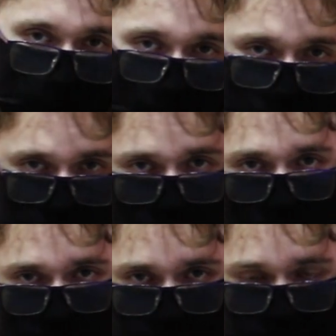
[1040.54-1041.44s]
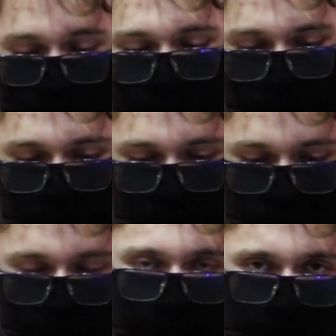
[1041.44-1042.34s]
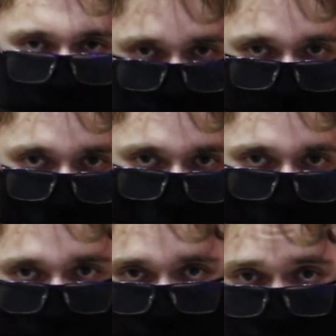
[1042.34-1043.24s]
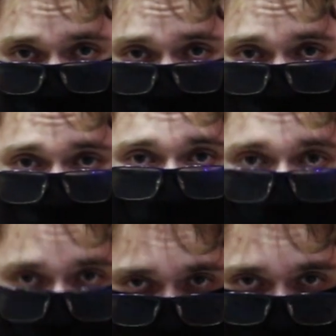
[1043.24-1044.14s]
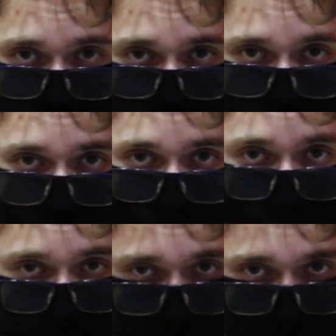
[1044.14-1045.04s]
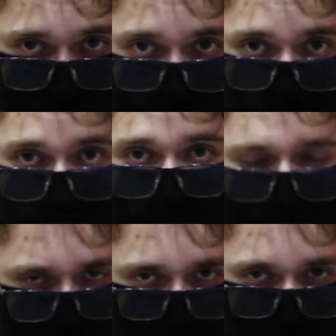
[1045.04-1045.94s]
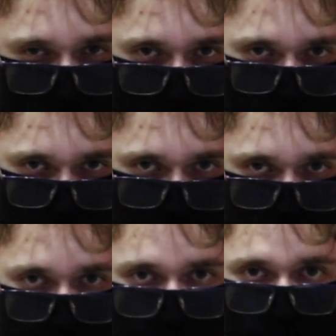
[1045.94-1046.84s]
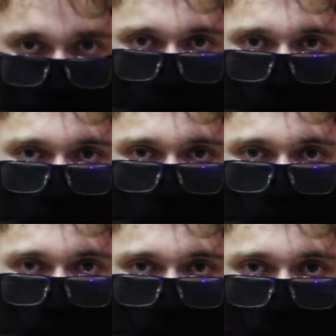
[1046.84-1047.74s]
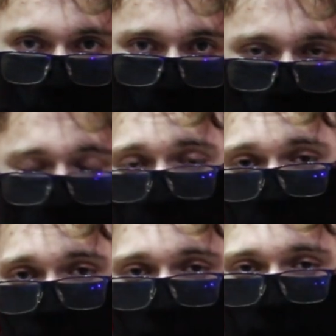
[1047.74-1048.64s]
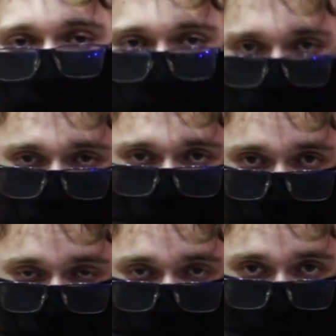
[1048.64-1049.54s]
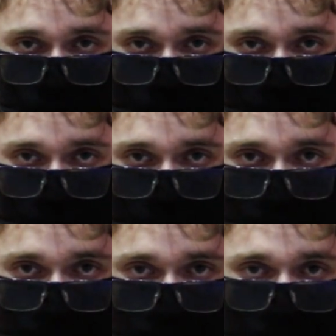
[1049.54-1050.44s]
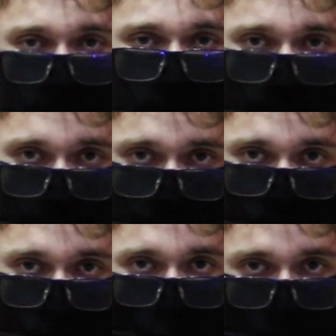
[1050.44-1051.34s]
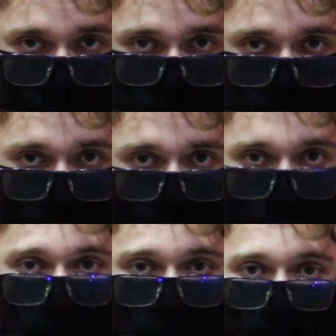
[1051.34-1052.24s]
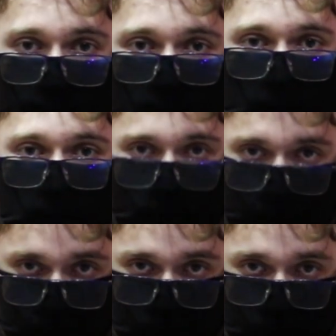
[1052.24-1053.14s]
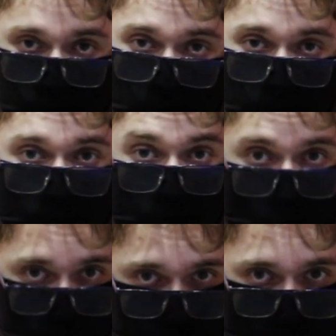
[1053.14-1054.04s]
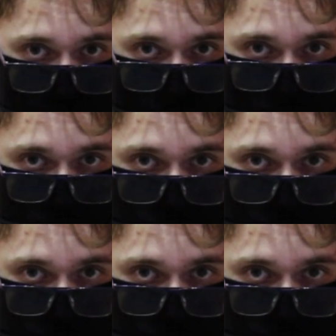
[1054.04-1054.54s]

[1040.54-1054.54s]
All in all, this meant that the ASM was the definitive winner of the Abakan program, reaching the operational assessment stage in the 2nd Guards Motor Rifle Division near Moscow.